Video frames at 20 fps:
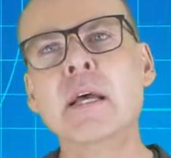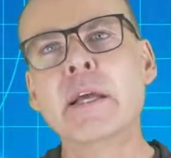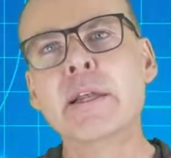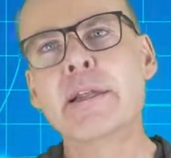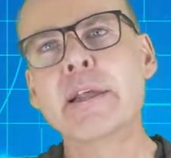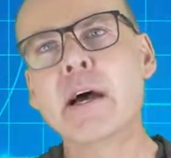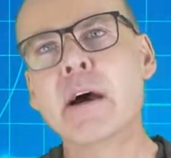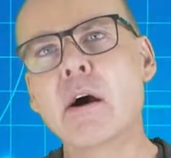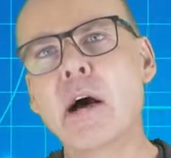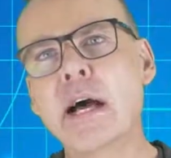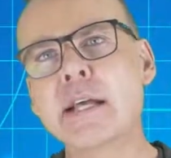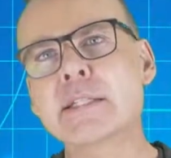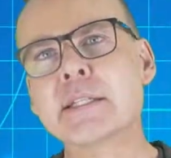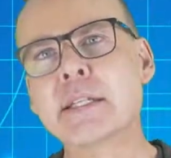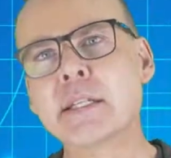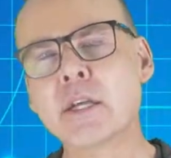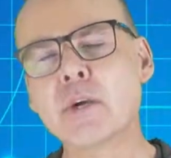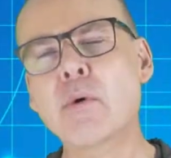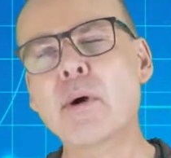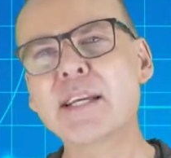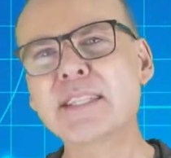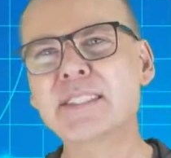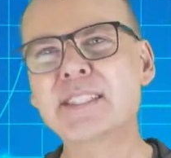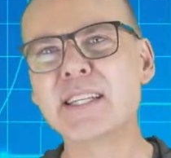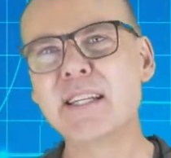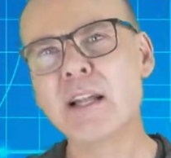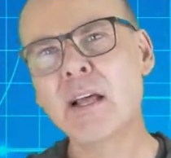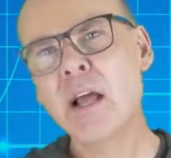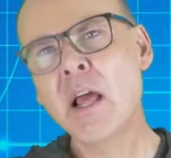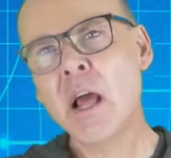Now, asking the
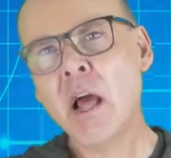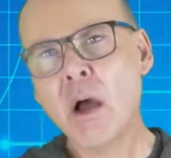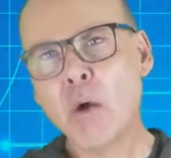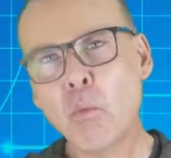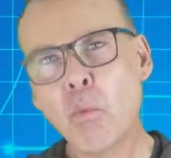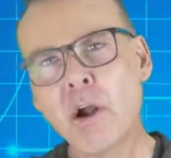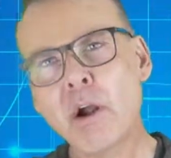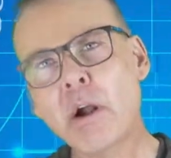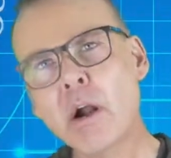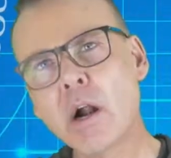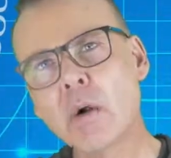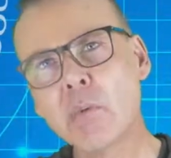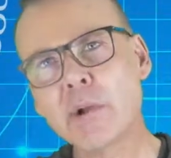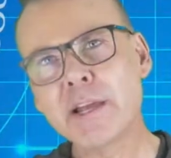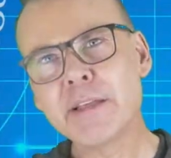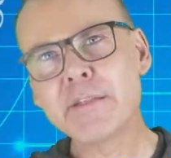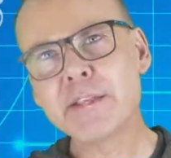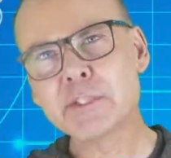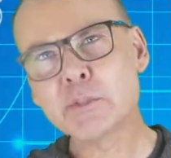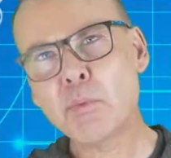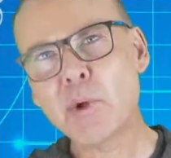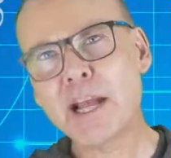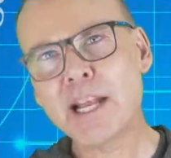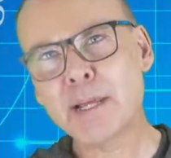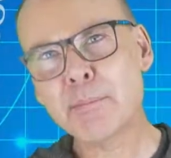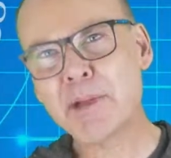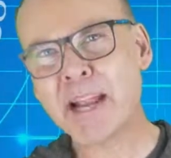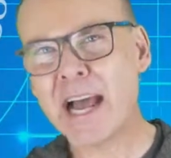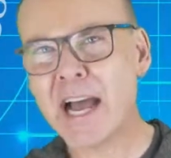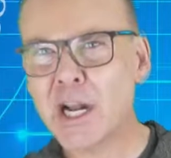question, where are we in this
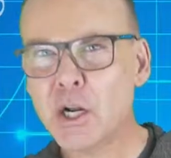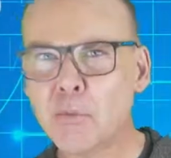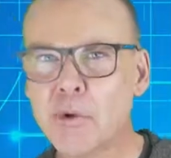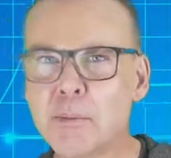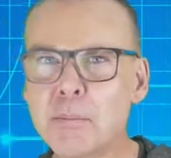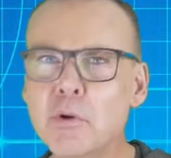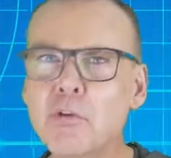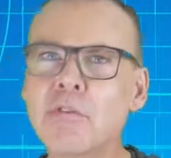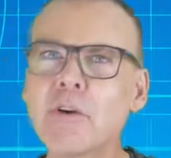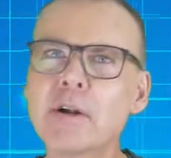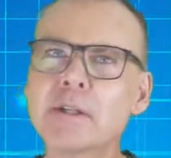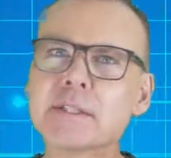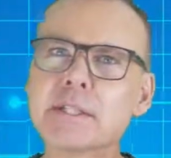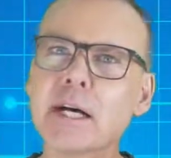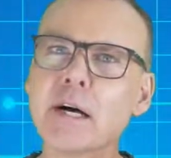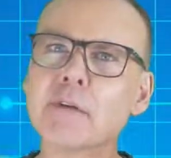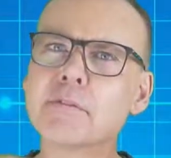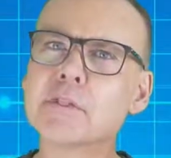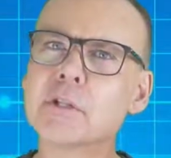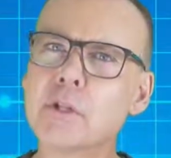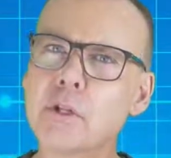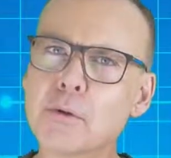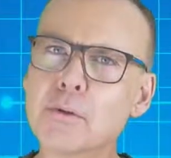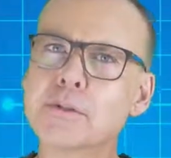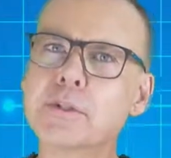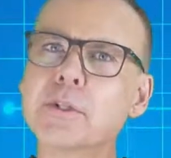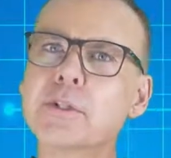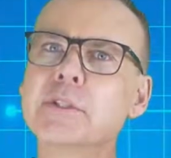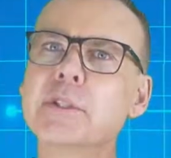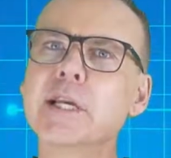weighting, but how do we move ourselves
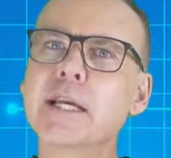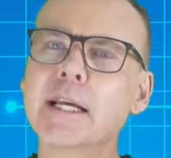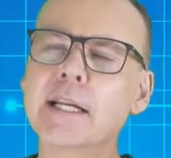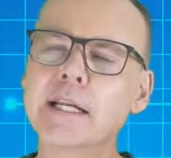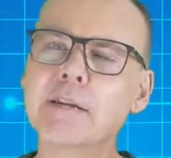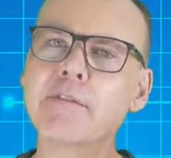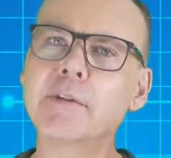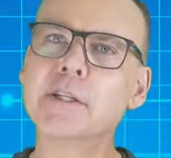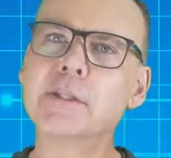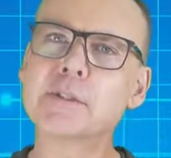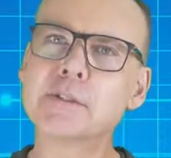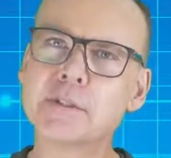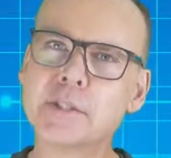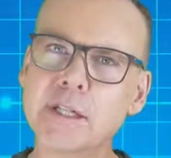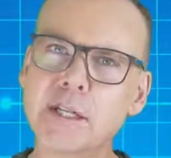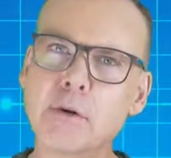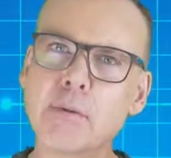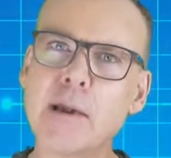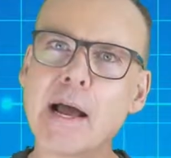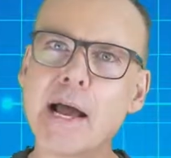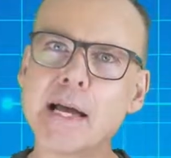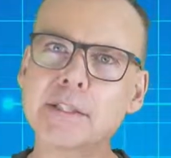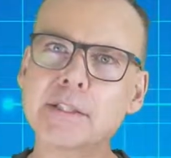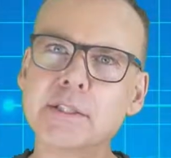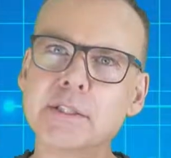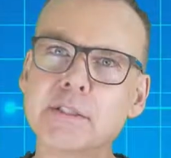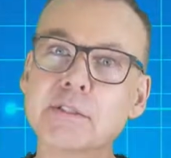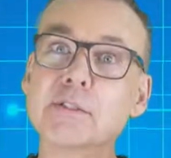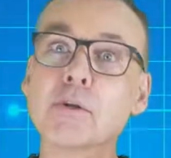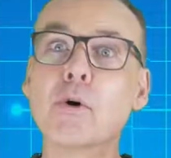closer to individuals and
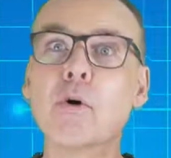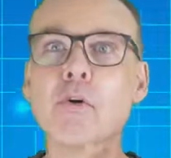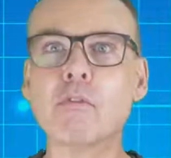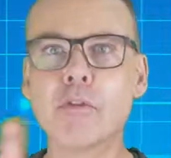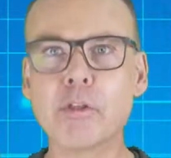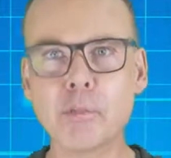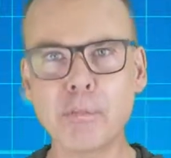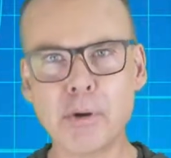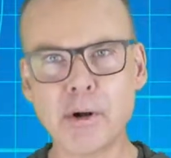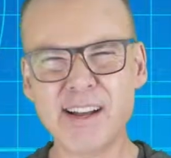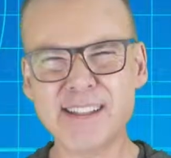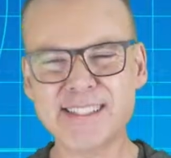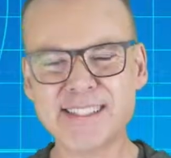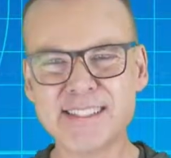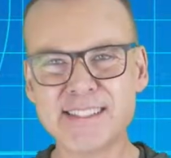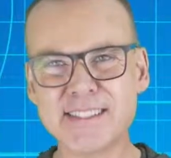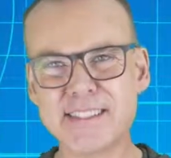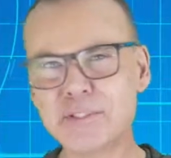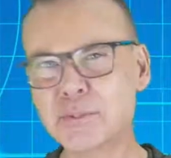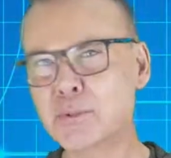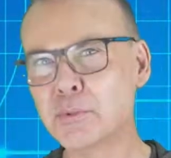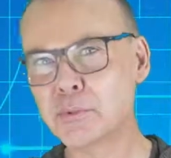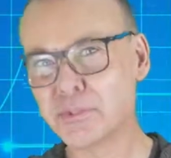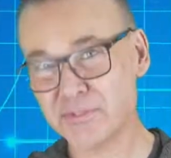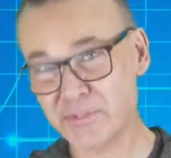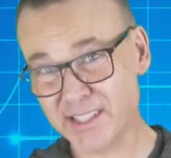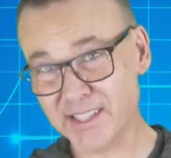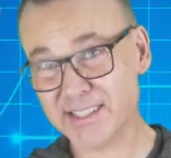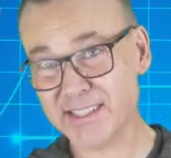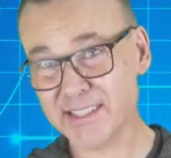interactions over the process and tools,
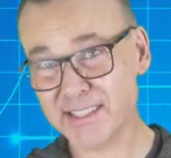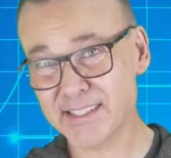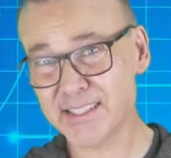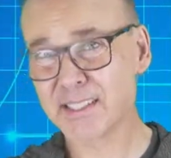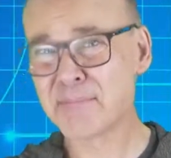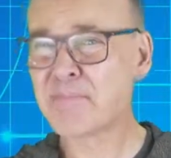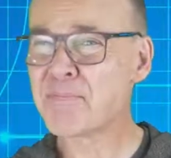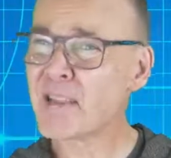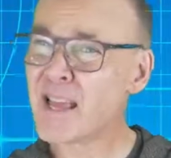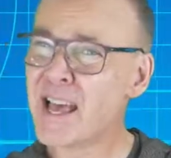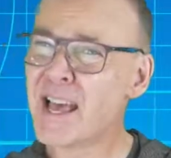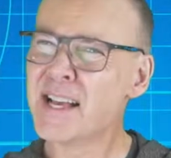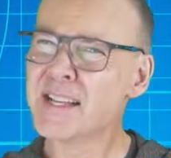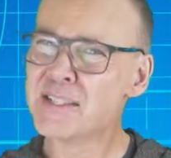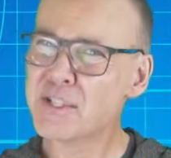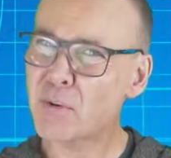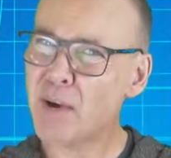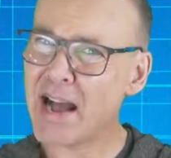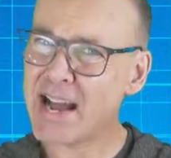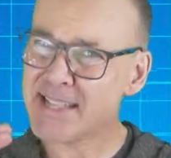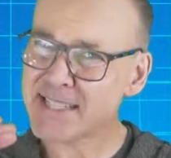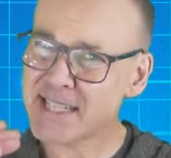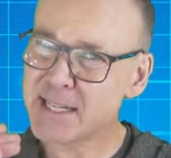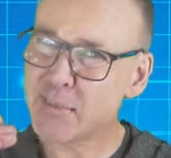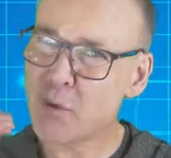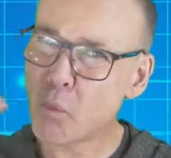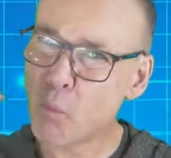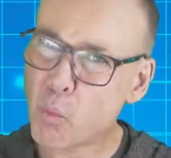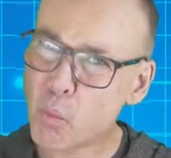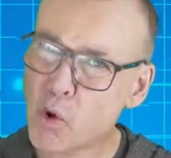for instance? So asking
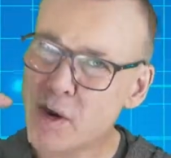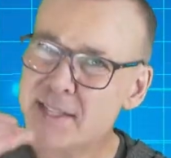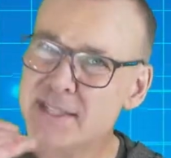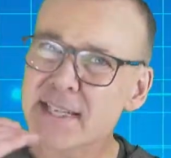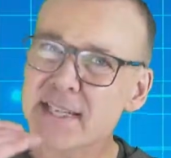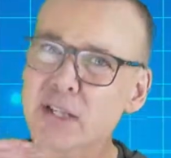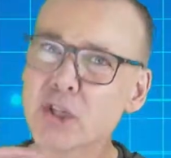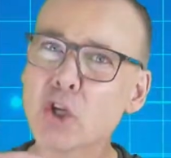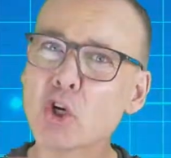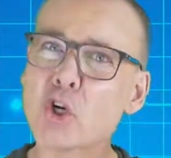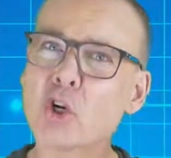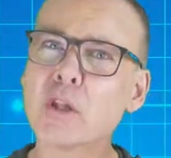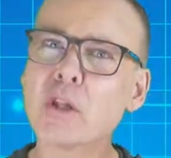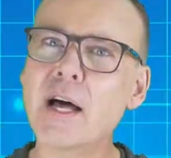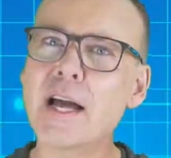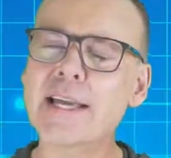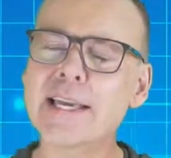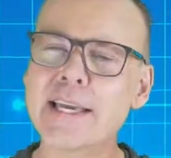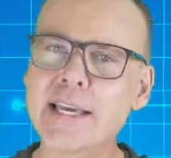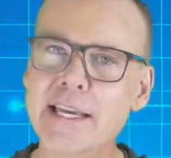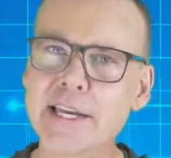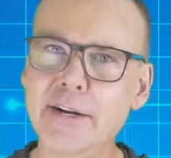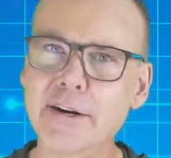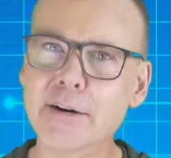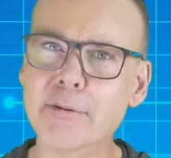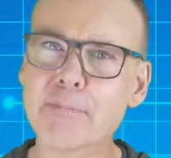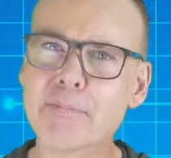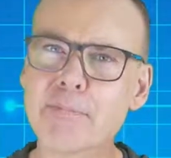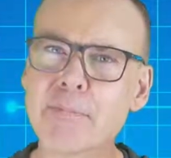about what does it look like here?